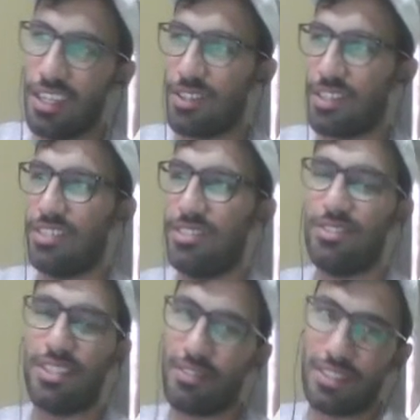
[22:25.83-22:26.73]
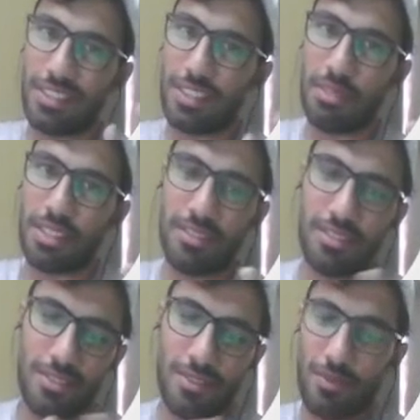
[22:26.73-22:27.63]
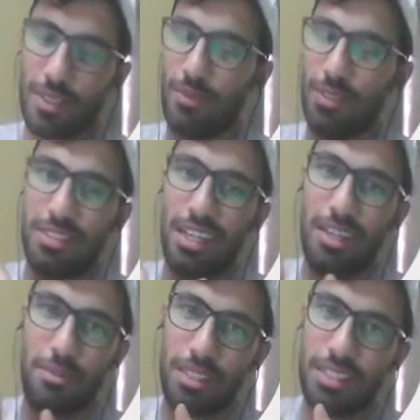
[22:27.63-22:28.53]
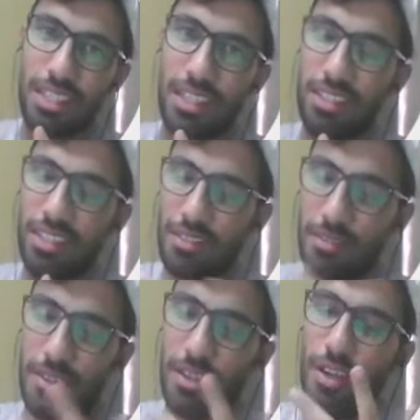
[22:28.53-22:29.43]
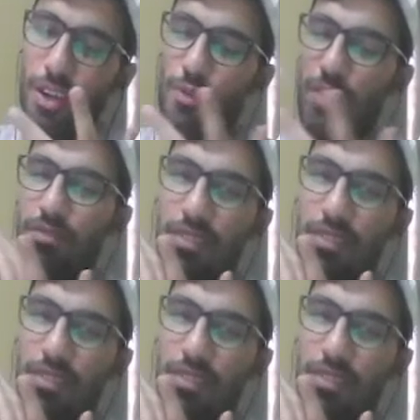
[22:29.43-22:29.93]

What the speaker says: Okay, so there were 3 methods. One was randomly selecting, one